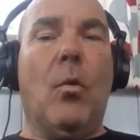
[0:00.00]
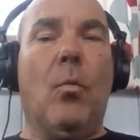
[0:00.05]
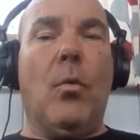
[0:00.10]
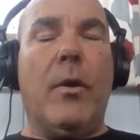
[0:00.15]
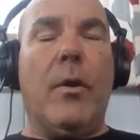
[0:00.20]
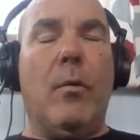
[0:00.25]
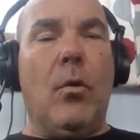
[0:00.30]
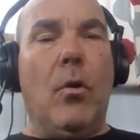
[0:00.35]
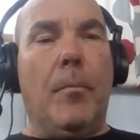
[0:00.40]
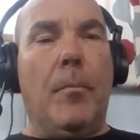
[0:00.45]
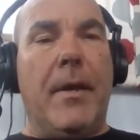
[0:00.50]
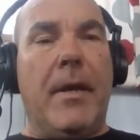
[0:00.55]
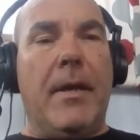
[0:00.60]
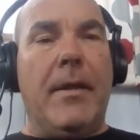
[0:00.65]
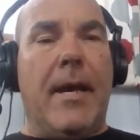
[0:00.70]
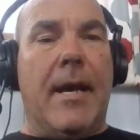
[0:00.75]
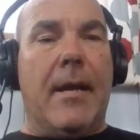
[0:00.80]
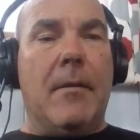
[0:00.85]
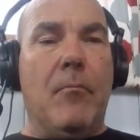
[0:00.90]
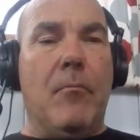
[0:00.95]
we will be
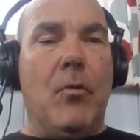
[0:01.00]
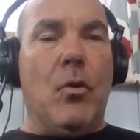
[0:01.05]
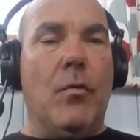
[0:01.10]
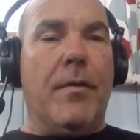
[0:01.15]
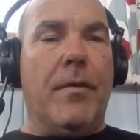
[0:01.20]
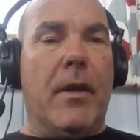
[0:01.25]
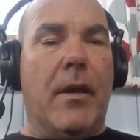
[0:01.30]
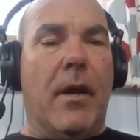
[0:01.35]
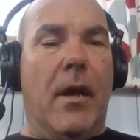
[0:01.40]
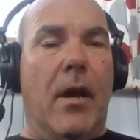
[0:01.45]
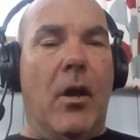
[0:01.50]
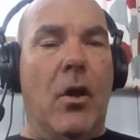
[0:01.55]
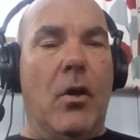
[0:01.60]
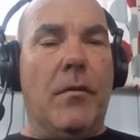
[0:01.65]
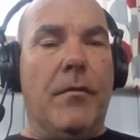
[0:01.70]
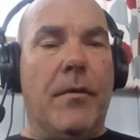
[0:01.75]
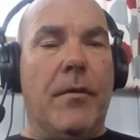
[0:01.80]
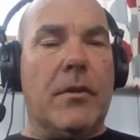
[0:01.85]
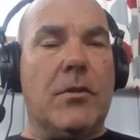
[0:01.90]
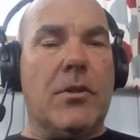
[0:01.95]
then moving
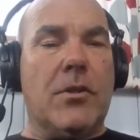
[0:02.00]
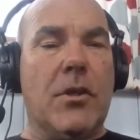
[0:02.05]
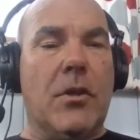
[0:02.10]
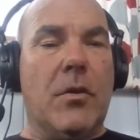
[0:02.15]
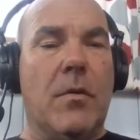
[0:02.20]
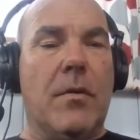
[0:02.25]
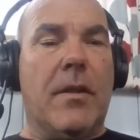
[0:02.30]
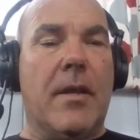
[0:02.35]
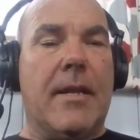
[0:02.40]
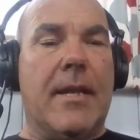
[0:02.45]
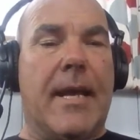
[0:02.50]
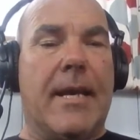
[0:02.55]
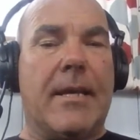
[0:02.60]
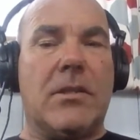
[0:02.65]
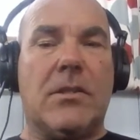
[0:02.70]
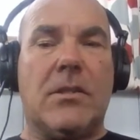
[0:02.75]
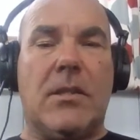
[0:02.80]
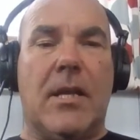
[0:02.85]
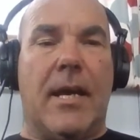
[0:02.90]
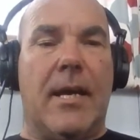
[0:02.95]
over to the
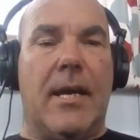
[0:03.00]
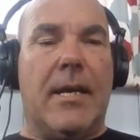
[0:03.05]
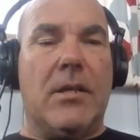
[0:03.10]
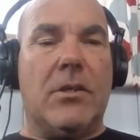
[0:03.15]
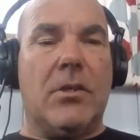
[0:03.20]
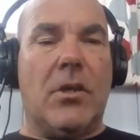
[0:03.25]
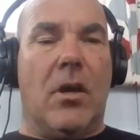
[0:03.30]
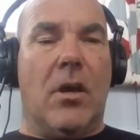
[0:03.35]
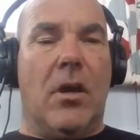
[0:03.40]
next stage